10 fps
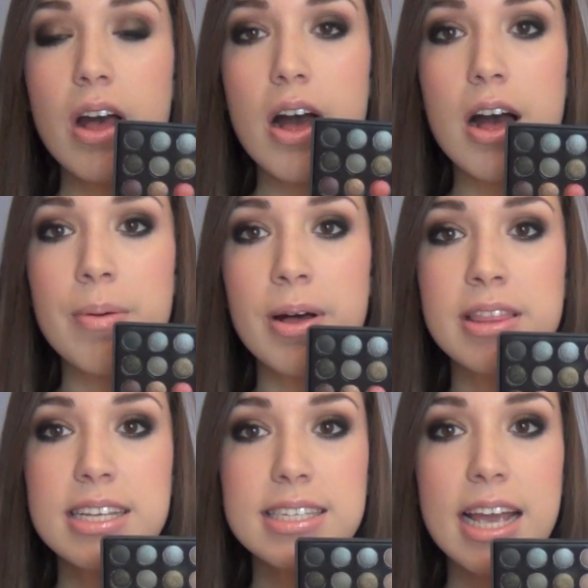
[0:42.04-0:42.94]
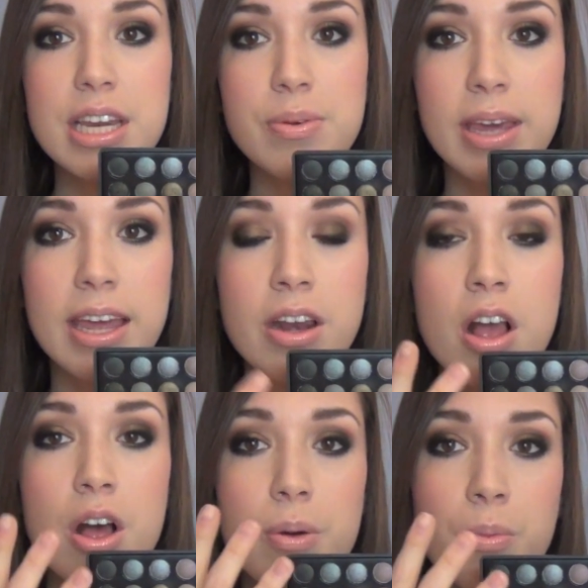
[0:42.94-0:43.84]
On this side you get
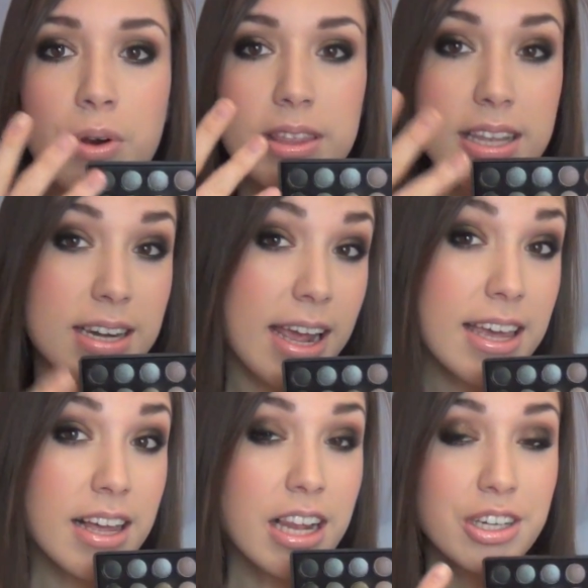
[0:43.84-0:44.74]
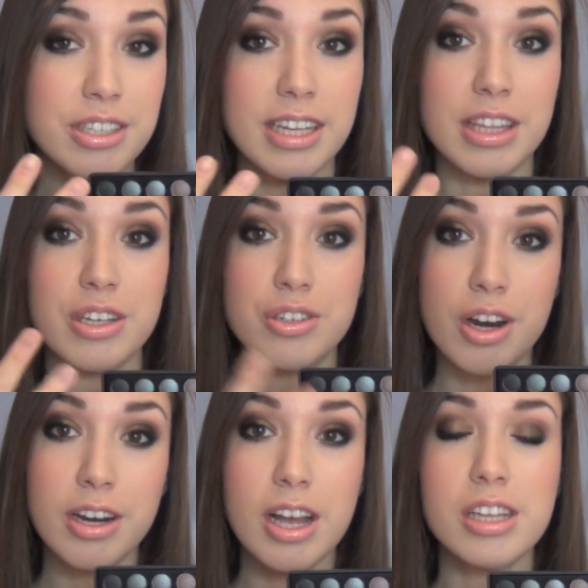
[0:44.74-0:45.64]
more of the night colors, like the
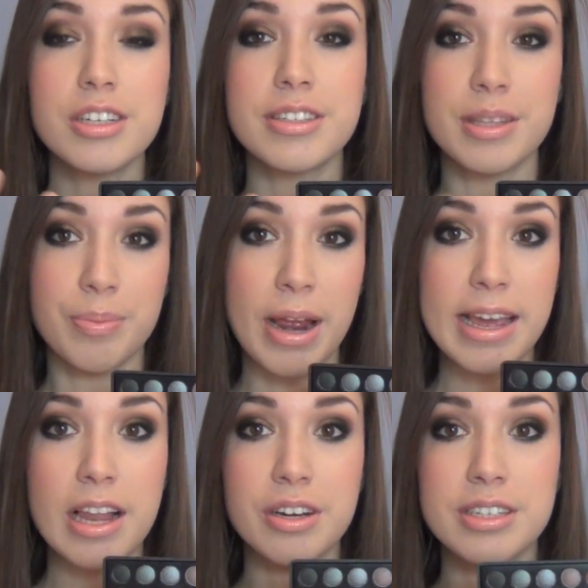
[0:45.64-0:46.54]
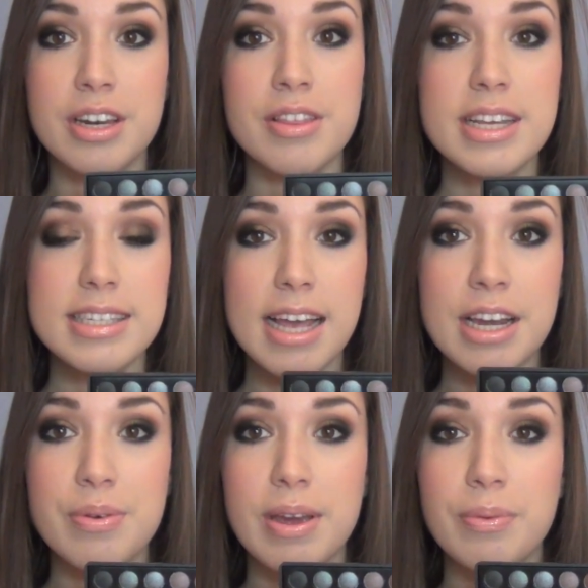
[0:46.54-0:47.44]
dark colors and the bright colors, and on this
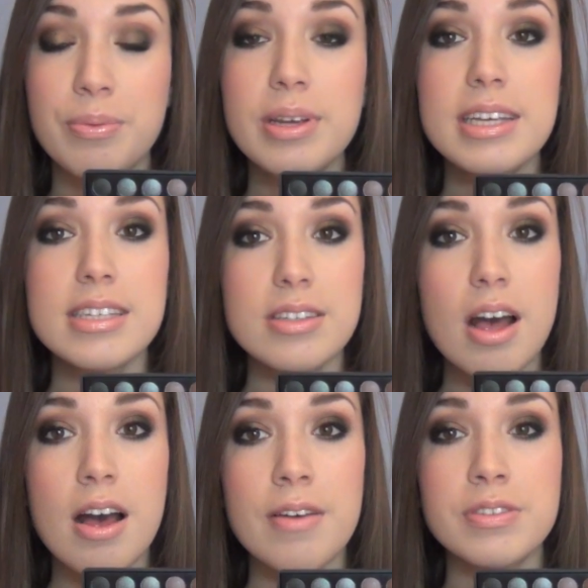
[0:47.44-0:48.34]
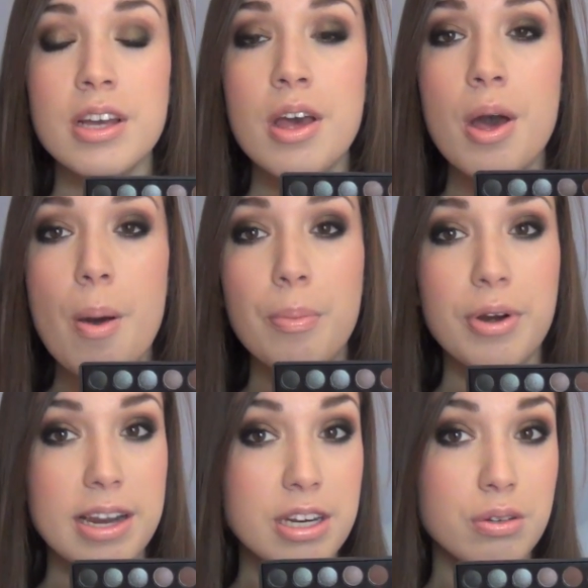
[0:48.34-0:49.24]
side you get really soft,
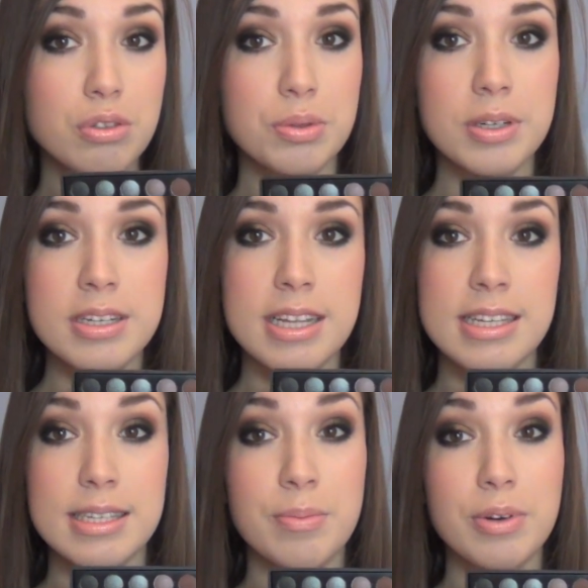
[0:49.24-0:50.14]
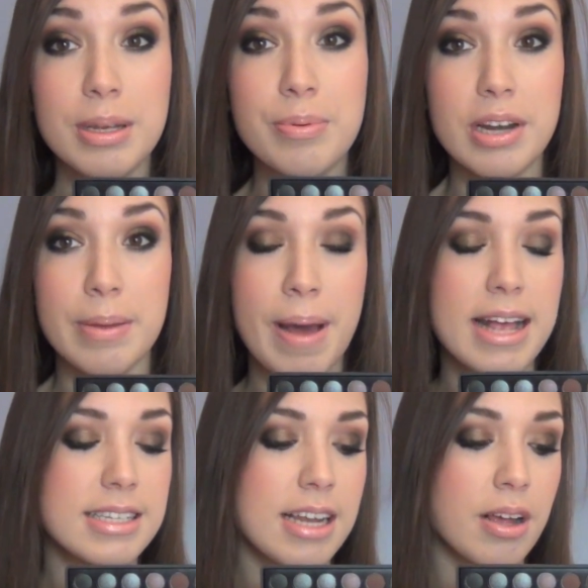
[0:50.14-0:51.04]
pretty neutrals and some really pretty
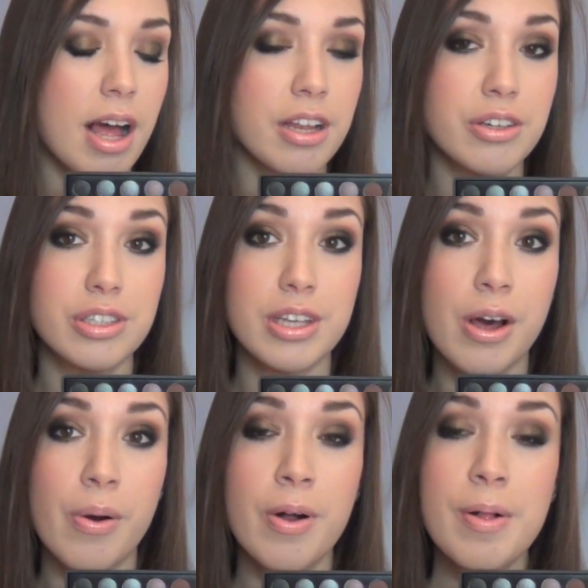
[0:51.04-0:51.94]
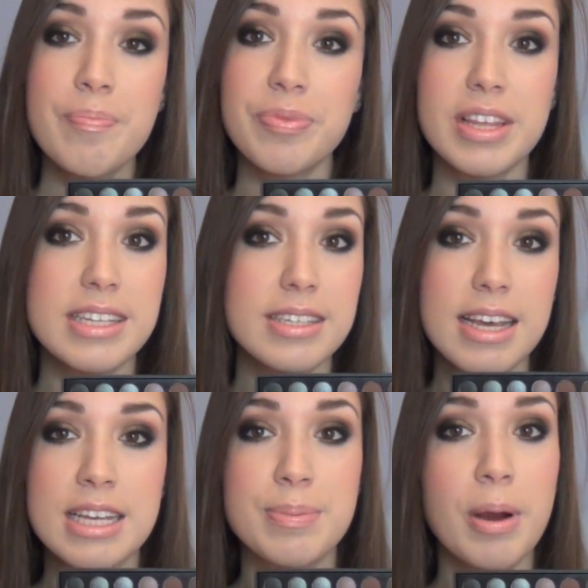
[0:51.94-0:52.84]
pastel colors. So this
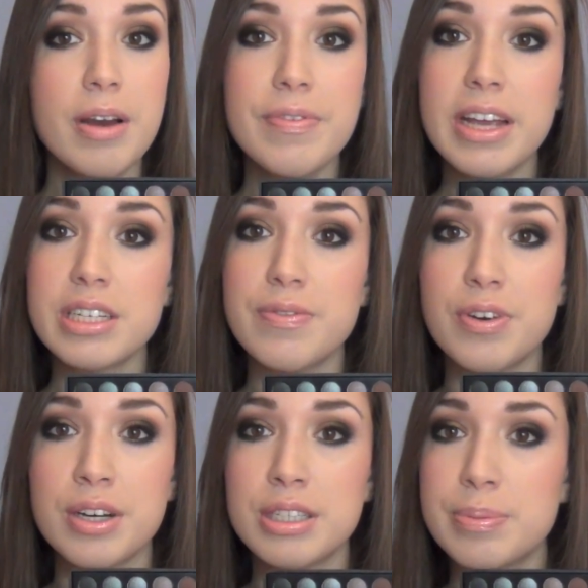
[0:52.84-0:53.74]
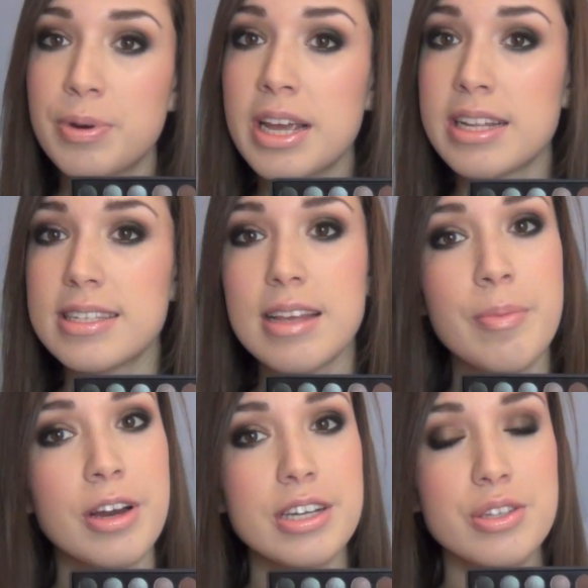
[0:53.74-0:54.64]
is perfect for spring and
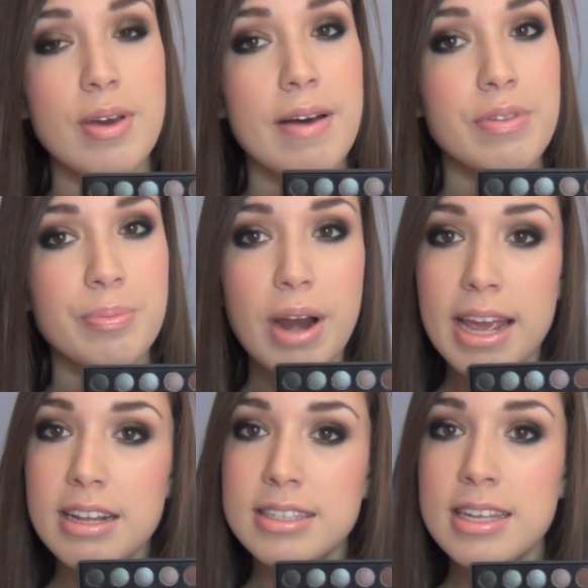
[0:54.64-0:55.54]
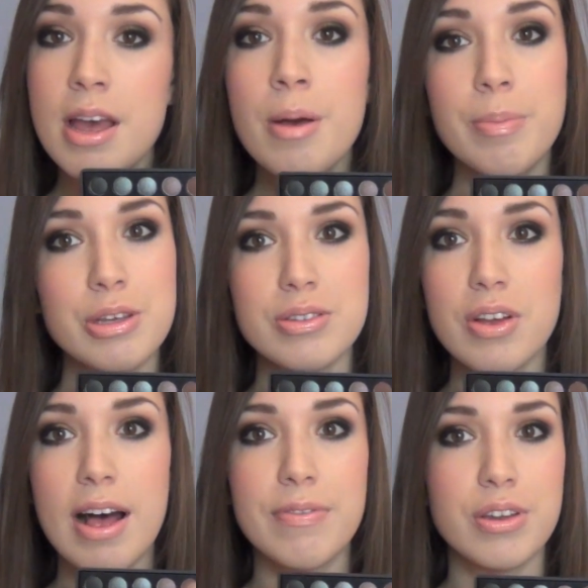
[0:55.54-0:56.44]
summer because you have the brights, but you
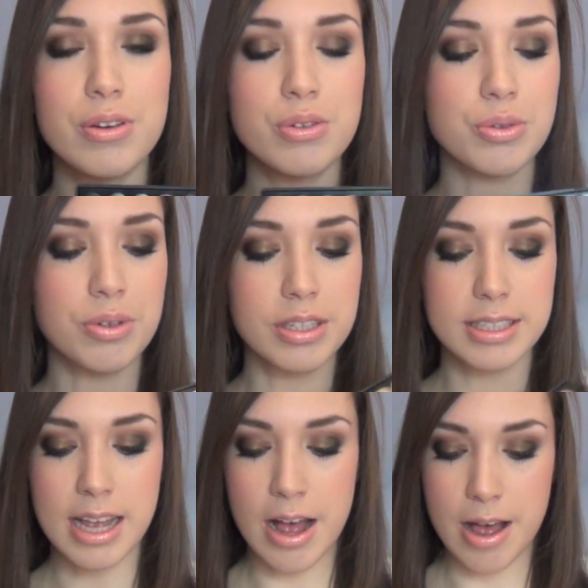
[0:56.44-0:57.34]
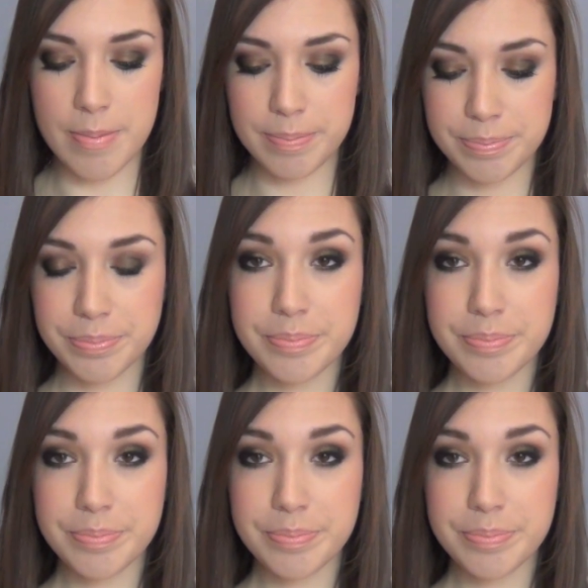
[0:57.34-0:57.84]
still have the neutrals and